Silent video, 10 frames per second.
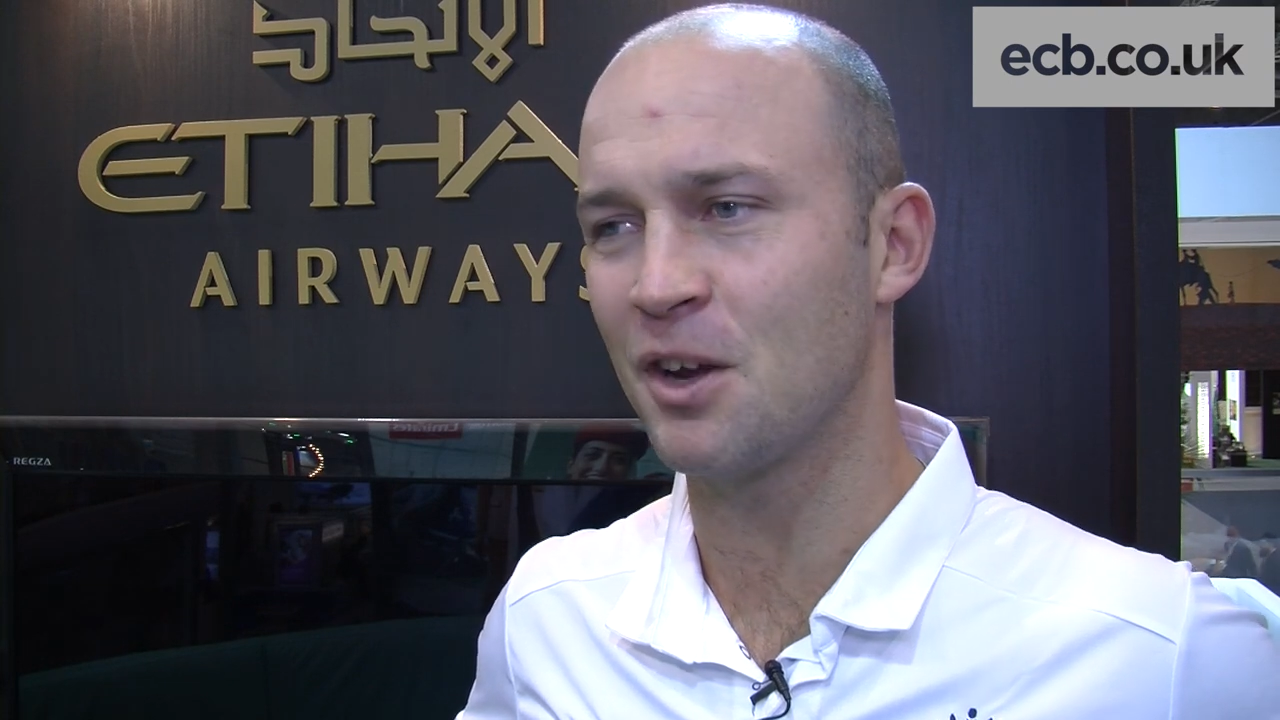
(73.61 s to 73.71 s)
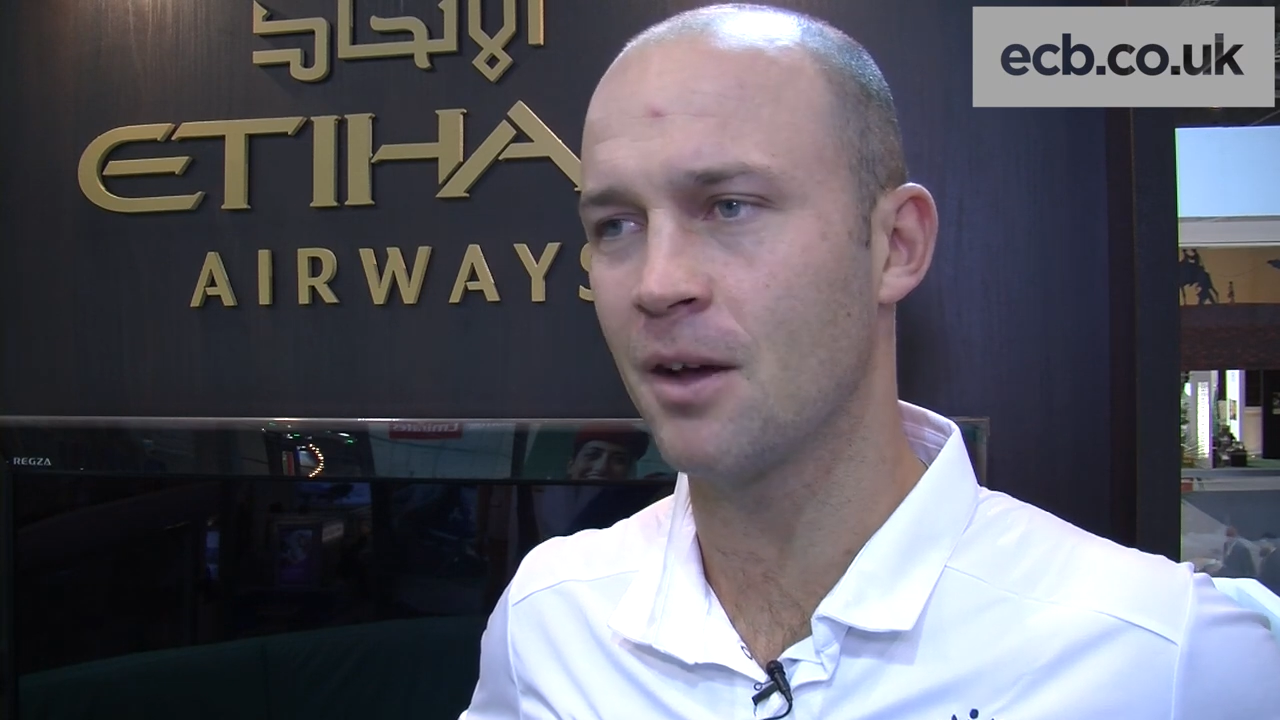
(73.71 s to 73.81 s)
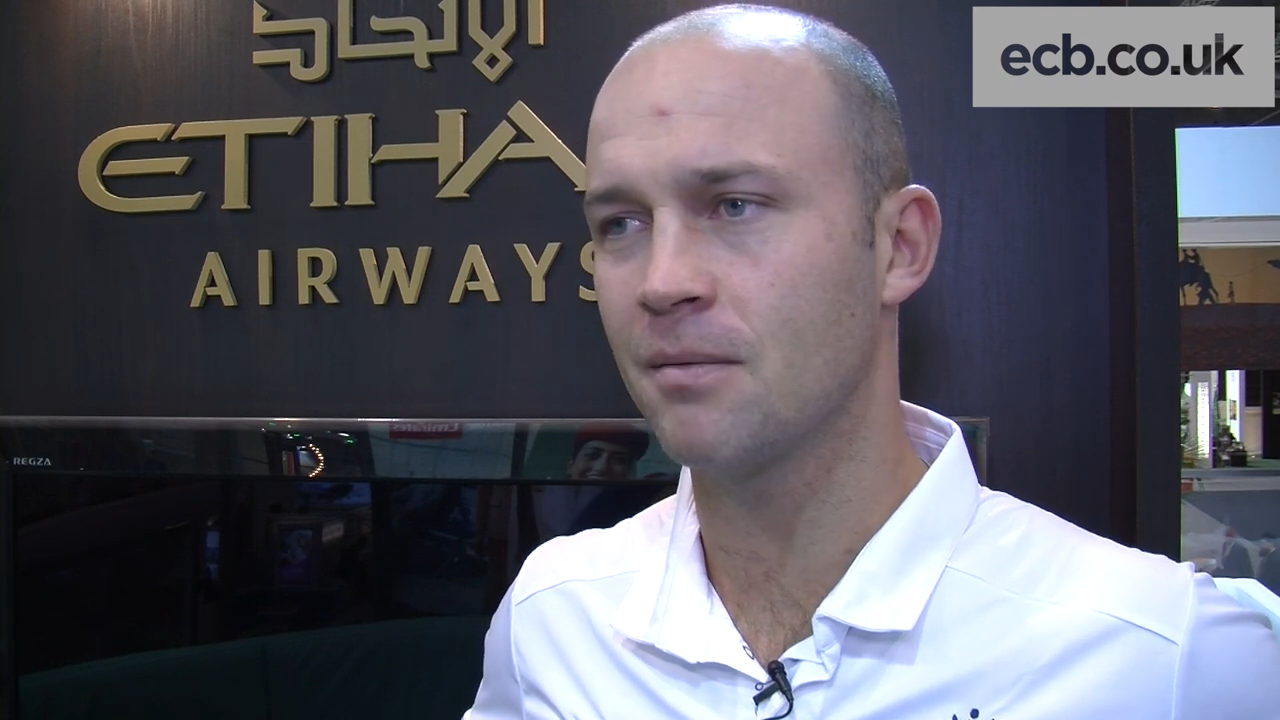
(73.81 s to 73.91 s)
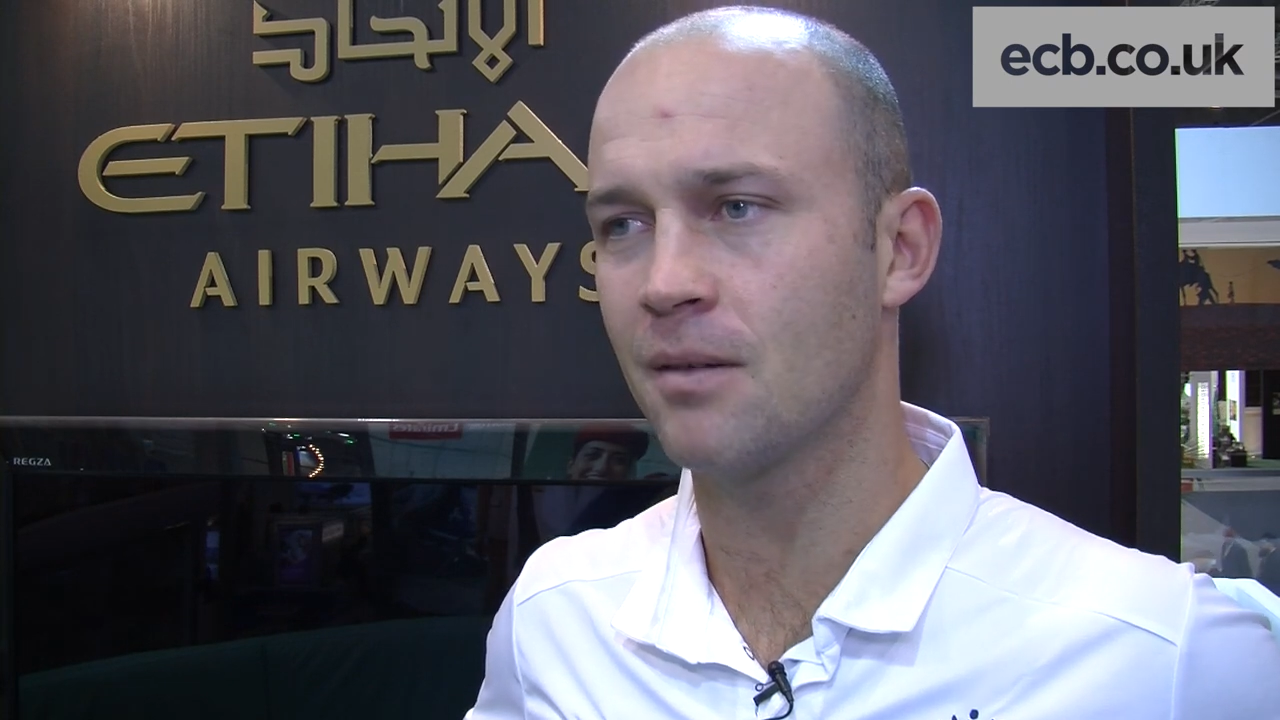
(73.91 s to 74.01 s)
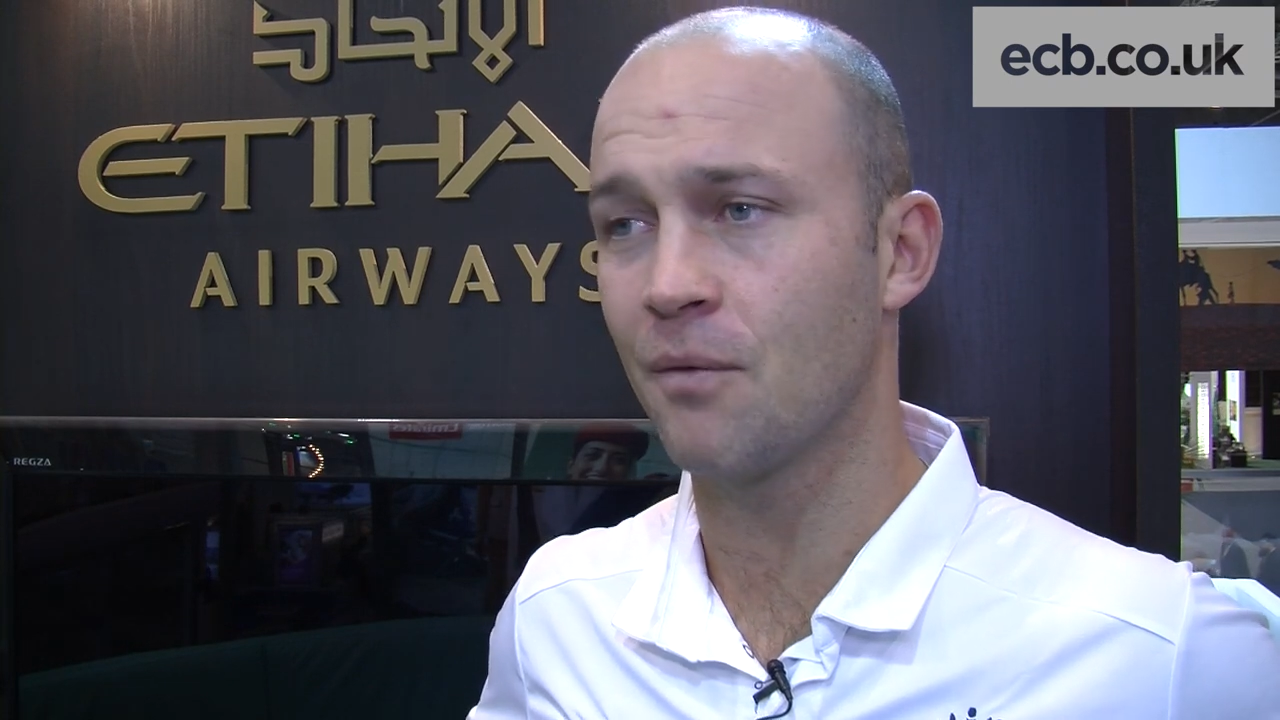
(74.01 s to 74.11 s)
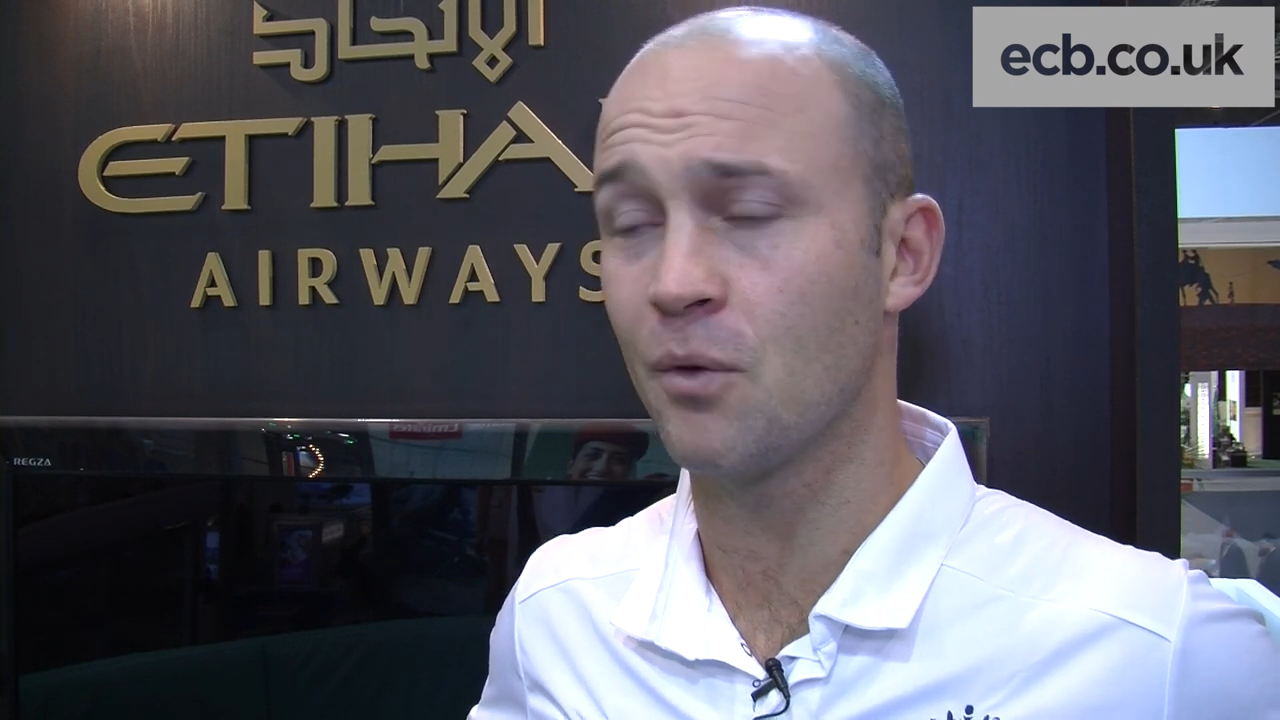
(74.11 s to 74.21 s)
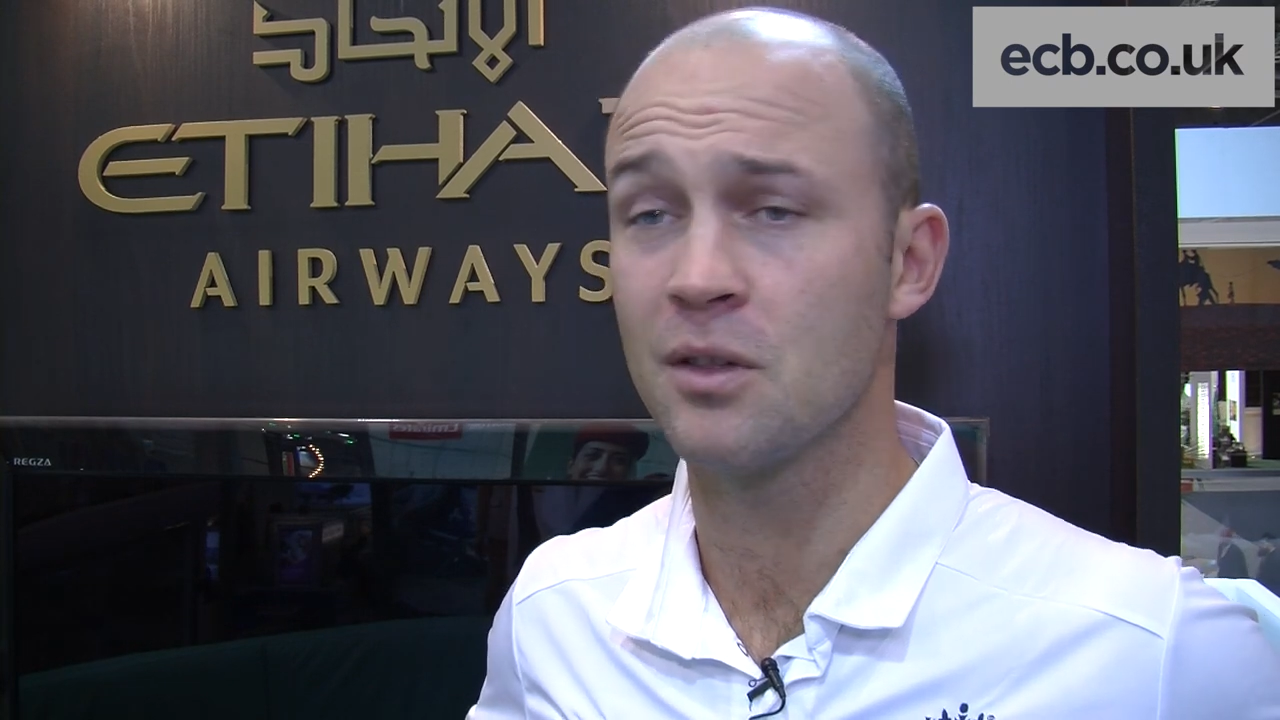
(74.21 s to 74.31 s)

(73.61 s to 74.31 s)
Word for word: you know I've